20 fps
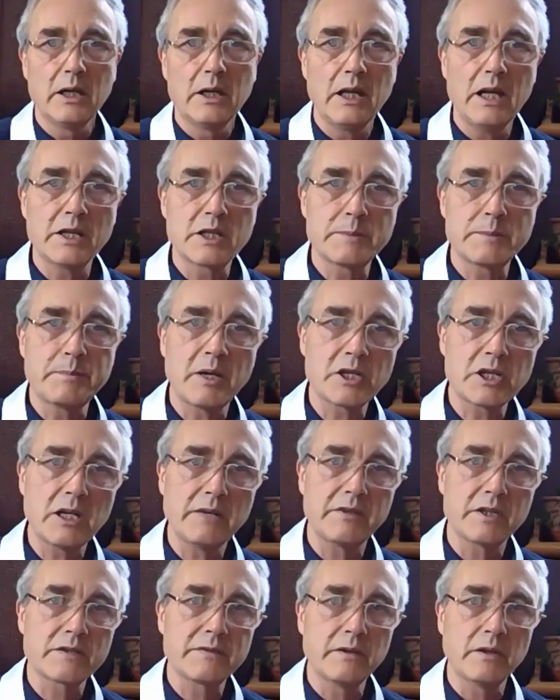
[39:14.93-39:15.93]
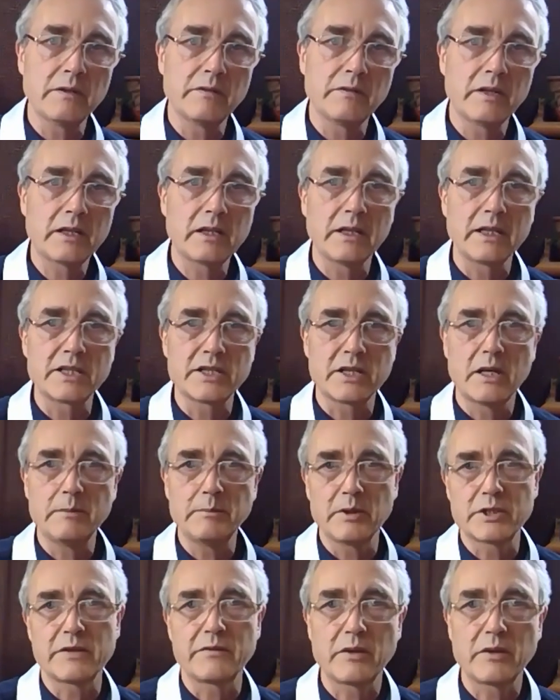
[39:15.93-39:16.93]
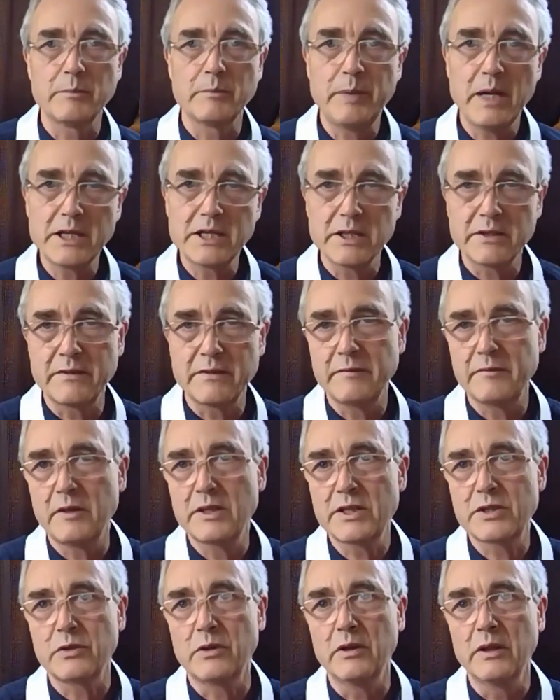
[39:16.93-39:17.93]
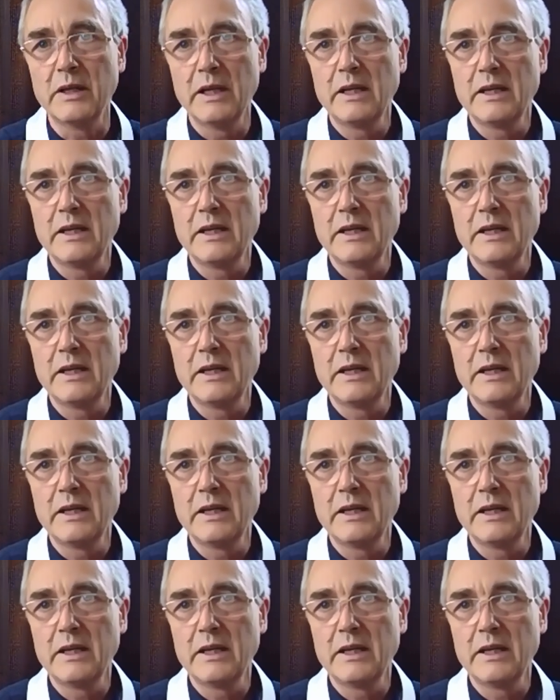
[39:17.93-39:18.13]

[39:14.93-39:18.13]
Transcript: especially if it's full of little examples of competitiveness or